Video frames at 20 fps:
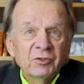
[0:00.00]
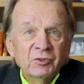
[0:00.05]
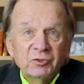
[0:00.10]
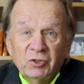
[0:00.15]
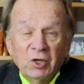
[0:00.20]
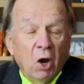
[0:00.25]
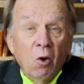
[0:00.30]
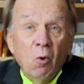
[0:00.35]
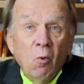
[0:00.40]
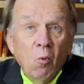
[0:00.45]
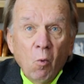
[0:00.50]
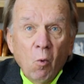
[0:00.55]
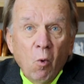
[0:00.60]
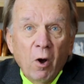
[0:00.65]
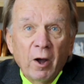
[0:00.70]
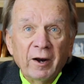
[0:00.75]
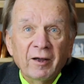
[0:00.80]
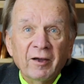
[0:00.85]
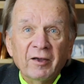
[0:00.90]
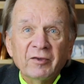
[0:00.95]
don't
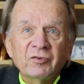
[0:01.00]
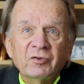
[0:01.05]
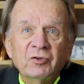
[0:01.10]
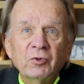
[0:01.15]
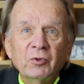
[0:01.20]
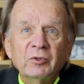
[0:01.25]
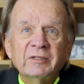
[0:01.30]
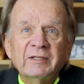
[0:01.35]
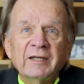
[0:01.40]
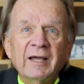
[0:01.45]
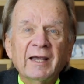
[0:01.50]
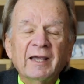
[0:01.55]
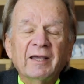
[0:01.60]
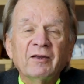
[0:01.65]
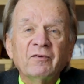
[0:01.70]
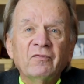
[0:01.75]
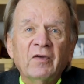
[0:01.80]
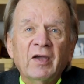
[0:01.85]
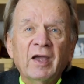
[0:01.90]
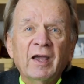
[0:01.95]
want us to take
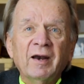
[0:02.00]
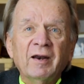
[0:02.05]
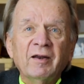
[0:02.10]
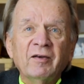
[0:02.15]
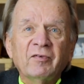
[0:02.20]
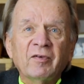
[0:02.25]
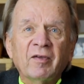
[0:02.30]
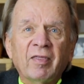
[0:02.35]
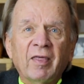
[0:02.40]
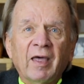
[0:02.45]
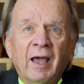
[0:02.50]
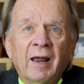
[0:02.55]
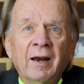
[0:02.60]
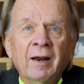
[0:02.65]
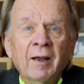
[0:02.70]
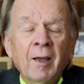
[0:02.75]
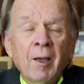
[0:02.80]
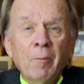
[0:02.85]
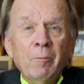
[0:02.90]
advantage of that?